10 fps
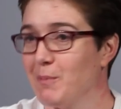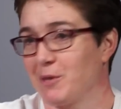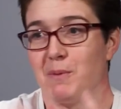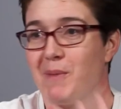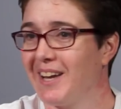you
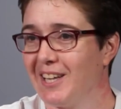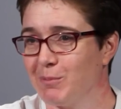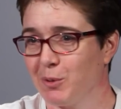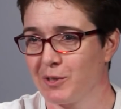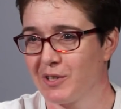must be making
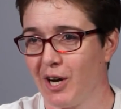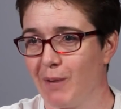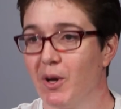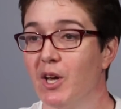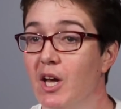them all the
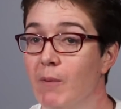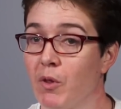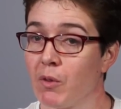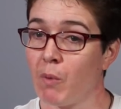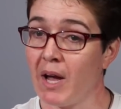time.
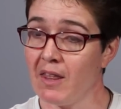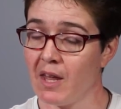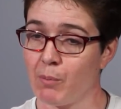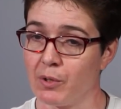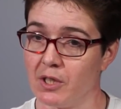But the way
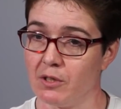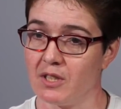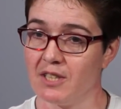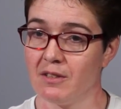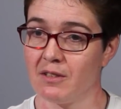they're
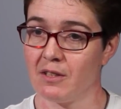produced isn't